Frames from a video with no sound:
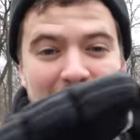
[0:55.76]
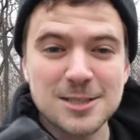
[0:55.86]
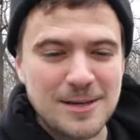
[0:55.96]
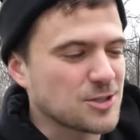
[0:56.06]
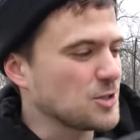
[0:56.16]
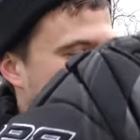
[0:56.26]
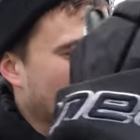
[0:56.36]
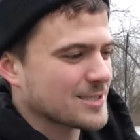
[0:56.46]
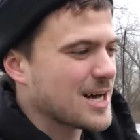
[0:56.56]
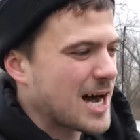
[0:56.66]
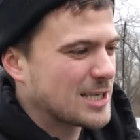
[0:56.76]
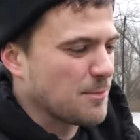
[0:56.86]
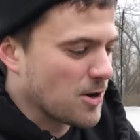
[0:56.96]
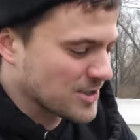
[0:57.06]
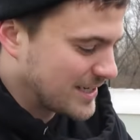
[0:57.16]
As I mentioned, you toss the hockey
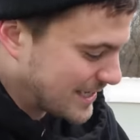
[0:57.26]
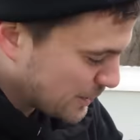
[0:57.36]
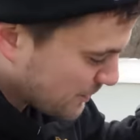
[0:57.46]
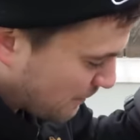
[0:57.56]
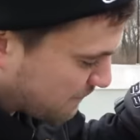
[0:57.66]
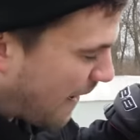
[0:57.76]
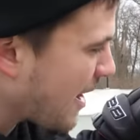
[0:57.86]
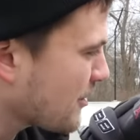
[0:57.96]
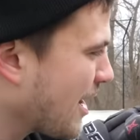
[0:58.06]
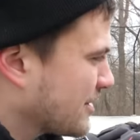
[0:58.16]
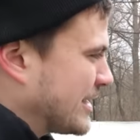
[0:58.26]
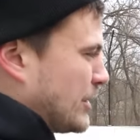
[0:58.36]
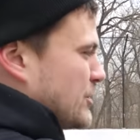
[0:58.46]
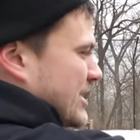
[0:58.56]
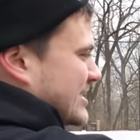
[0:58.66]
balls in here, they fire out
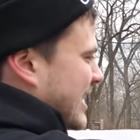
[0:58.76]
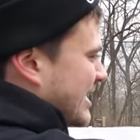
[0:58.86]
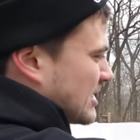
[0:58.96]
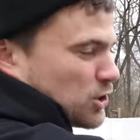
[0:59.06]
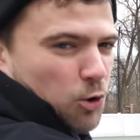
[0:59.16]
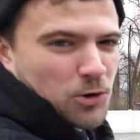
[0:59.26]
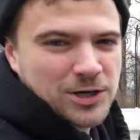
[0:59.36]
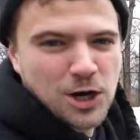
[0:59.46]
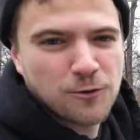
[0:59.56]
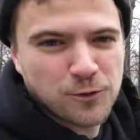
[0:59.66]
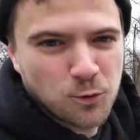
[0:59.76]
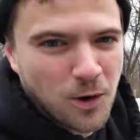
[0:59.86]
here. You could set it in the corner, go for